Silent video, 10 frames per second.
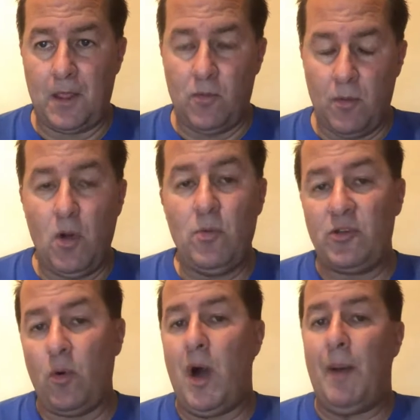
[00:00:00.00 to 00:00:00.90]
Ramon was
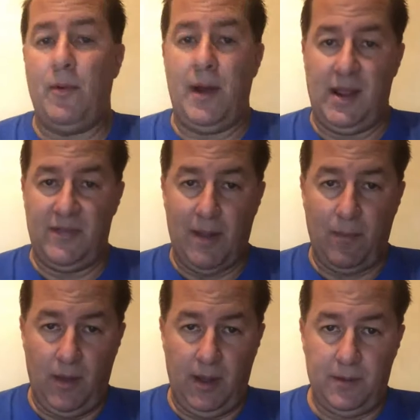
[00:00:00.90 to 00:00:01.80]
cooperating at that
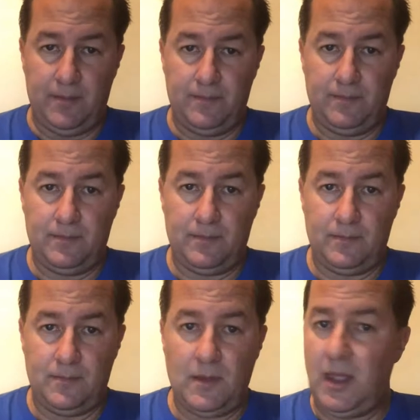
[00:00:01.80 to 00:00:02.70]
point.
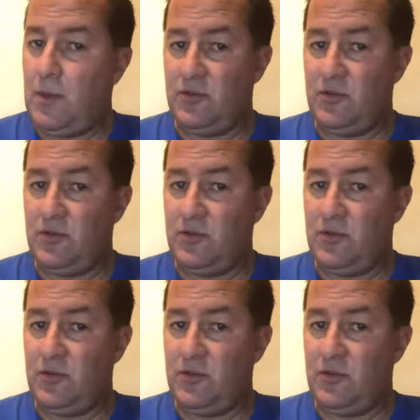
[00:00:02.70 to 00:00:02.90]
He